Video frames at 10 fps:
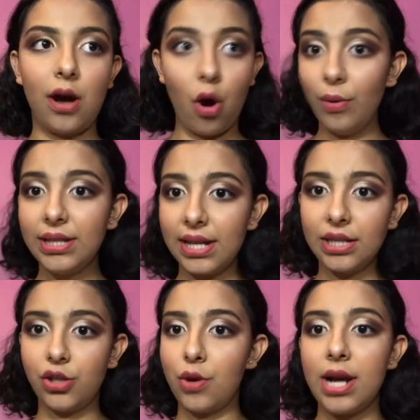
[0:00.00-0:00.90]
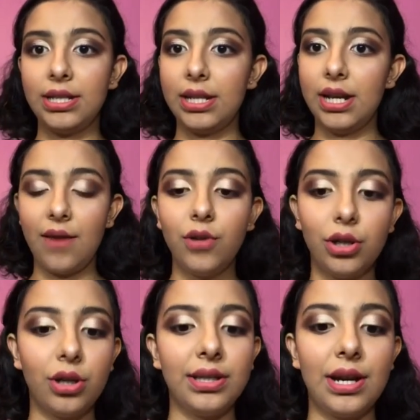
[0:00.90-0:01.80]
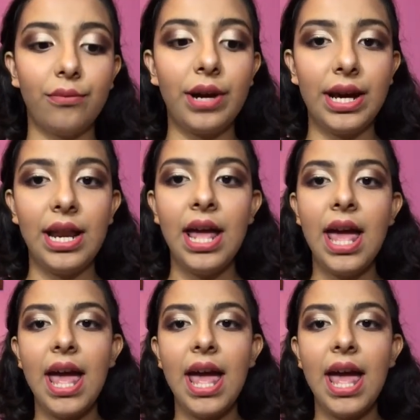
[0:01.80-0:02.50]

always get distracted. It never turns out right.